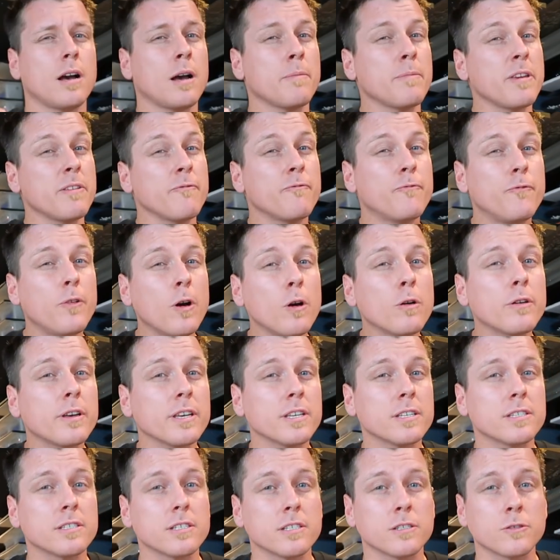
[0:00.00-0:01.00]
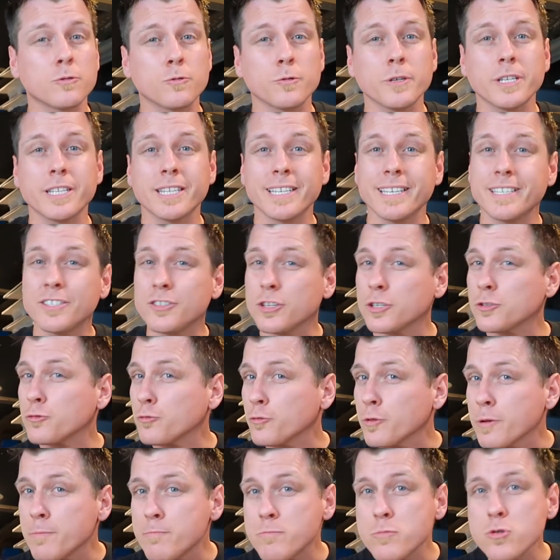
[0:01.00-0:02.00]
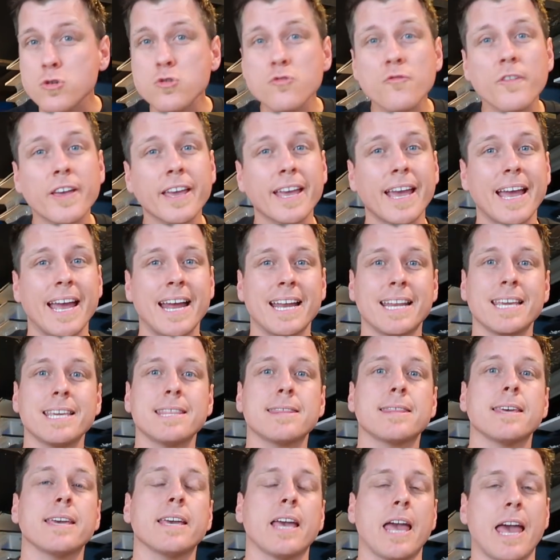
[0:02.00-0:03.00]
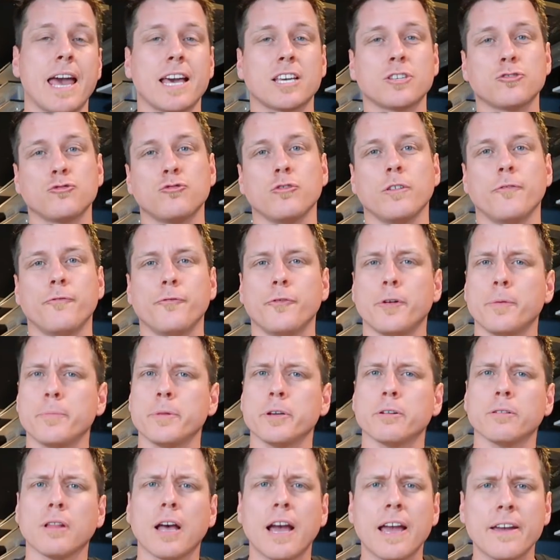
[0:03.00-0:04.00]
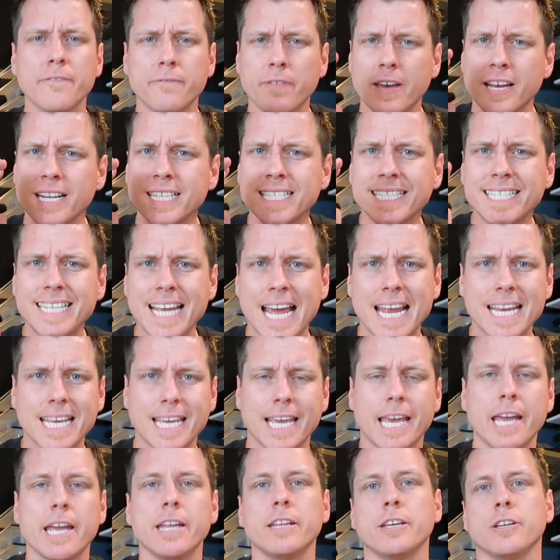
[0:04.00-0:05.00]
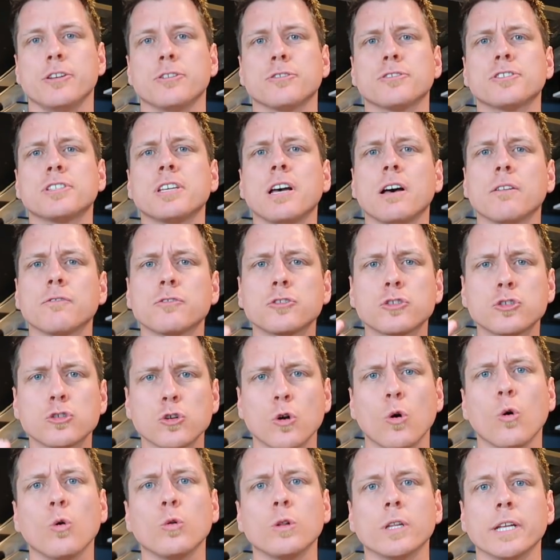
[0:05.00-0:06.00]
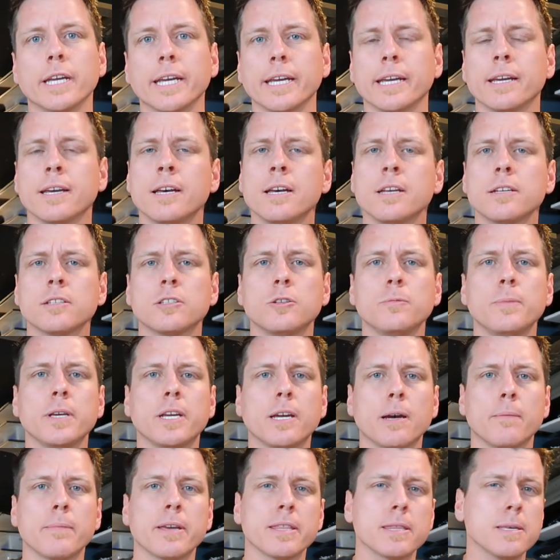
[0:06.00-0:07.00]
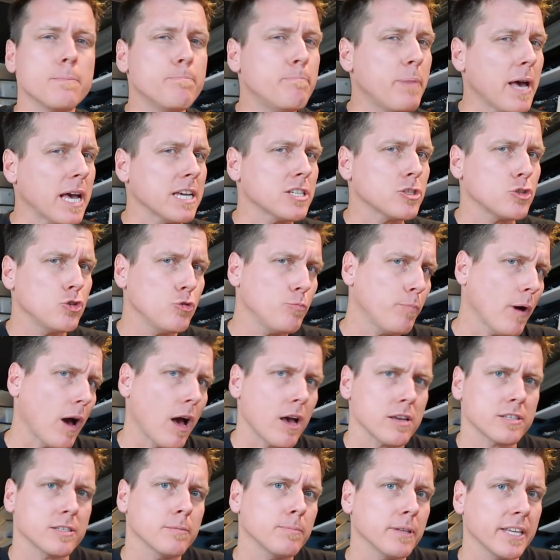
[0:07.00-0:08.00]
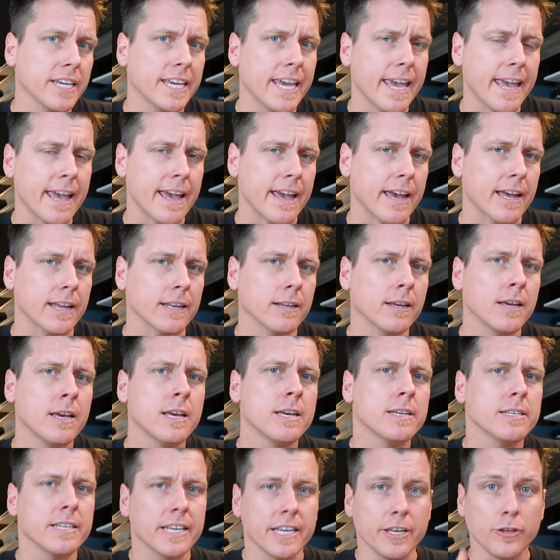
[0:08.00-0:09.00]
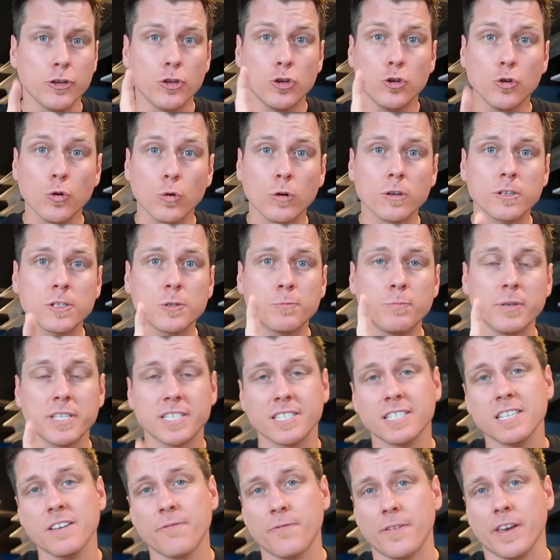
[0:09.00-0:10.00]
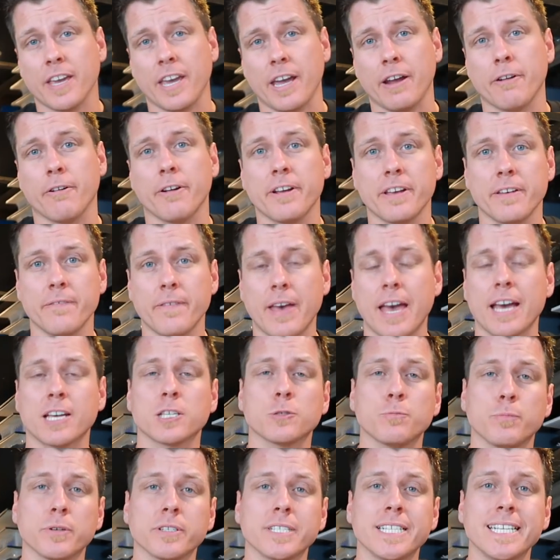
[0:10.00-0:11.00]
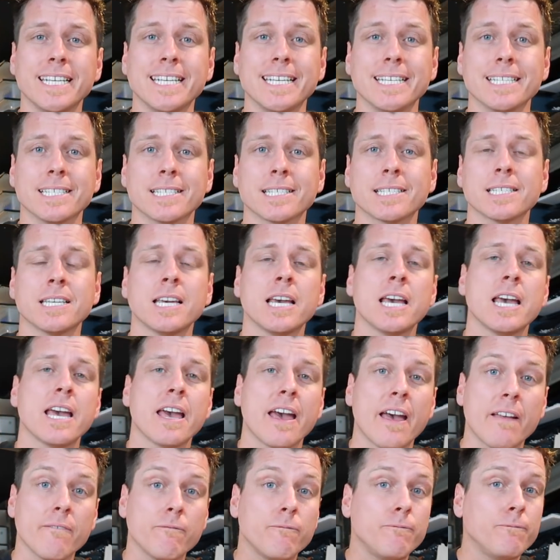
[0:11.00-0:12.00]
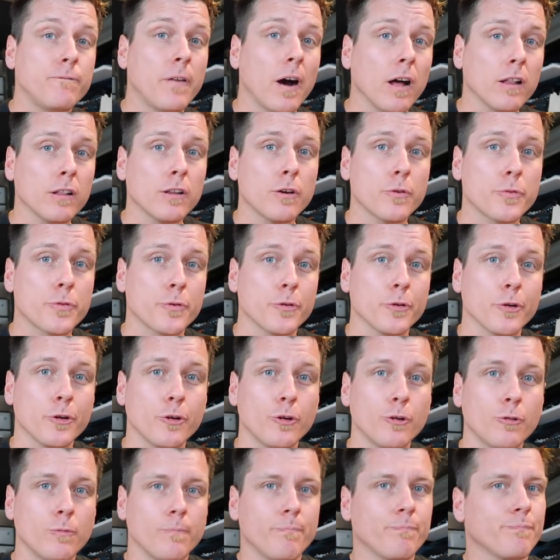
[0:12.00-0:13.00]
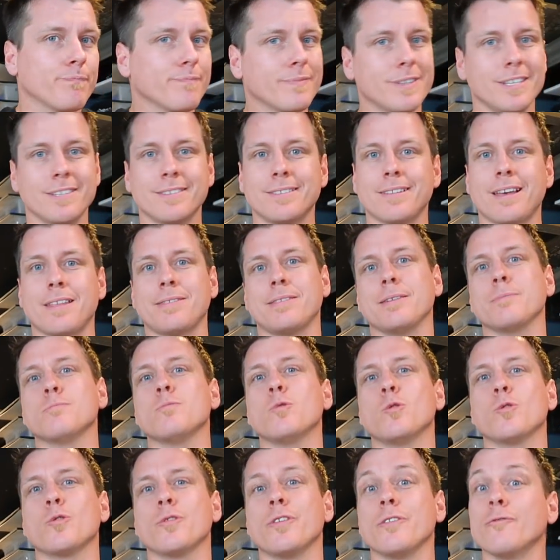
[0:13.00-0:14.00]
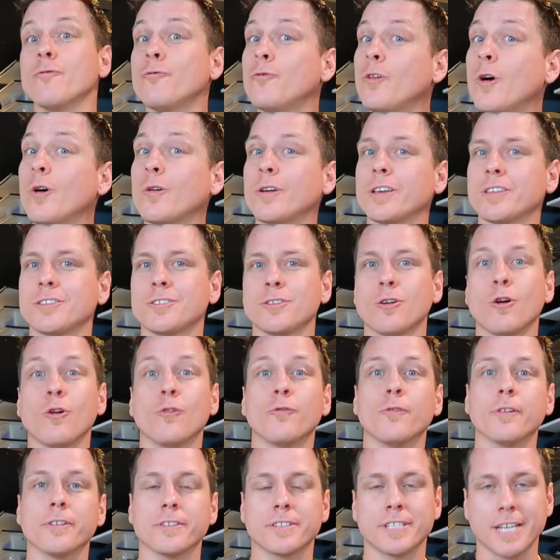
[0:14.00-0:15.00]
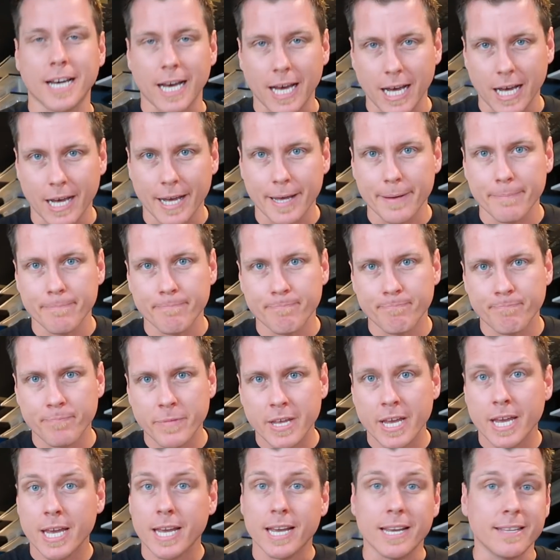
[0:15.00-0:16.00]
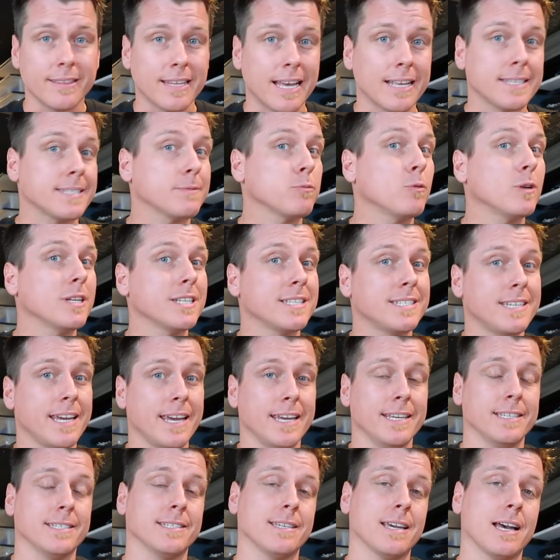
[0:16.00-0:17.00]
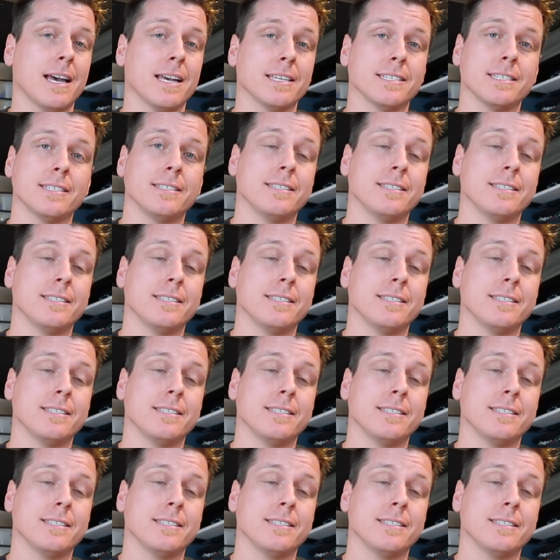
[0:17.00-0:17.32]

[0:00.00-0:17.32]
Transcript: I mean, focus is really just removing anything extra from your life and dedicating yourself solely to becoming the best you possibly can in your specific area of expertise. And follow through is nothing more than focus over time. And that's what it takes, guys.